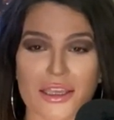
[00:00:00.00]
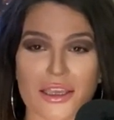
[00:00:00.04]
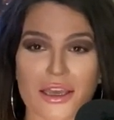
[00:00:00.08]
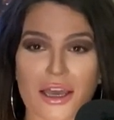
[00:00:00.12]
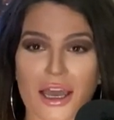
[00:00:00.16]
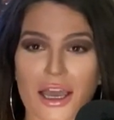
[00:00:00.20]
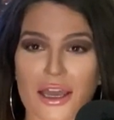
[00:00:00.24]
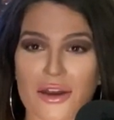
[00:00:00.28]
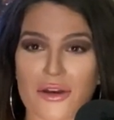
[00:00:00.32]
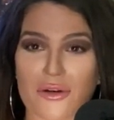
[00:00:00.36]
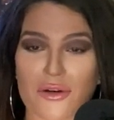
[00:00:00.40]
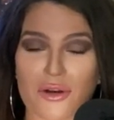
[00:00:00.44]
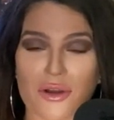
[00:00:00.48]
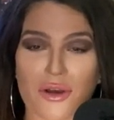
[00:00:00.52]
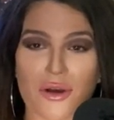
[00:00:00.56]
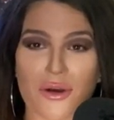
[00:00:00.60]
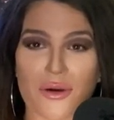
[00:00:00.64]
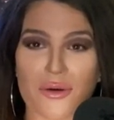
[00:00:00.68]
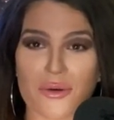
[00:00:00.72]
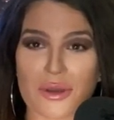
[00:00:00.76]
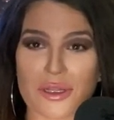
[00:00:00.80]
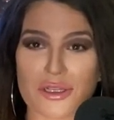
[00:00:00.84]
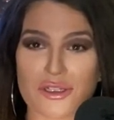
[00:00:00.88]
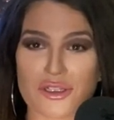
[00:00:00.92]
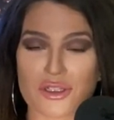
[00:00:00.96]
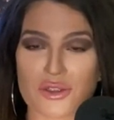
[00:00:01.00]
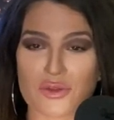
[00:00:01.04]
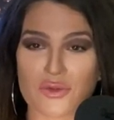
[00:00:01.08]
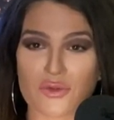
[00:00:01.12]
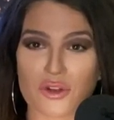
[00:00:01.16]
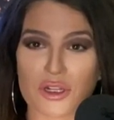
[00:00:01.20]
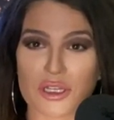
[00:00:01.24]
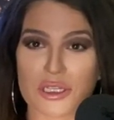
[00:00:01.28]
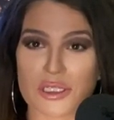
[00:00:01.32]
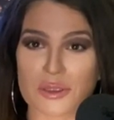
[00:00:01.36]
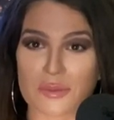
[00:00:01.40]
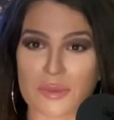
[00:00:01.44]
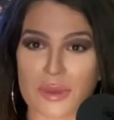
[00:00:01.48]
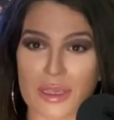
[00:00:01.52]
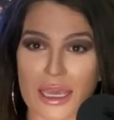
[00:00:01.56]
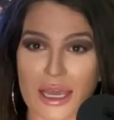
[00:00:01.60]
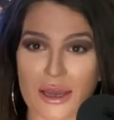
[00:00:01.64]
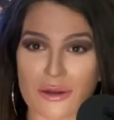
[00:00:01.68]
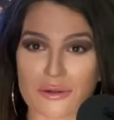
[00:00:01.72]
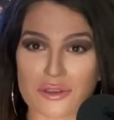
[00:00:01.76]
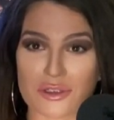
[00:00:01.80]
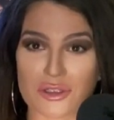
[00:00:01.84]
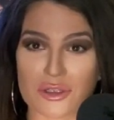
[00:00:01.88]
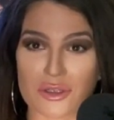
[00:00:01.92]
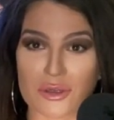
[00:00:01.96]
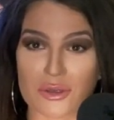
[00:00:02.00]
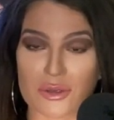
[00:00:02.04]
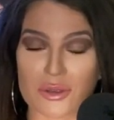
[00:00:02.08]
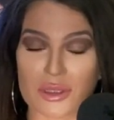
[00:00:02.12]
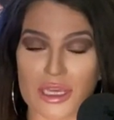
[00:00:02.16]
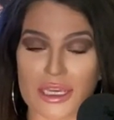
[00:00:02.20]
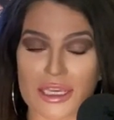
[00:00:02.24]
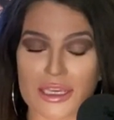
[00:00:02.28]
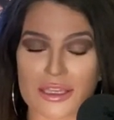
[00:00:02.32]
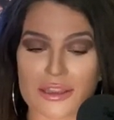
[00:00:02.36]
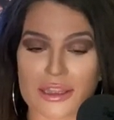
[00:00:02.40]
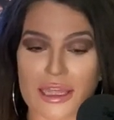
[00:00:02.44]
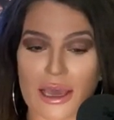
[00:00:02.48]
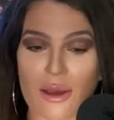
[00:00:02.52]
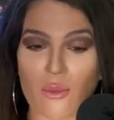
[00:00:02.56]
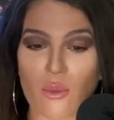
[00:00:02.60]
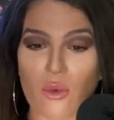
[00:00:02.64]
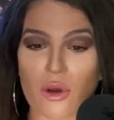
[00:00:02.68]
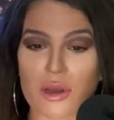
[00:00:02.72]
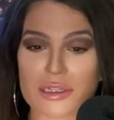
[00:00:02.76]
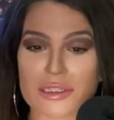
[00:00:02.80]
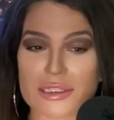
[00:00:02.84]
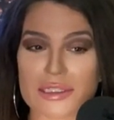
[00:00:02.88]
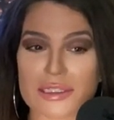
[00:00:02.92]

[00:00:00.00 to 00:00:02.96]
I don't know. It just freaks me out, dude. Like that one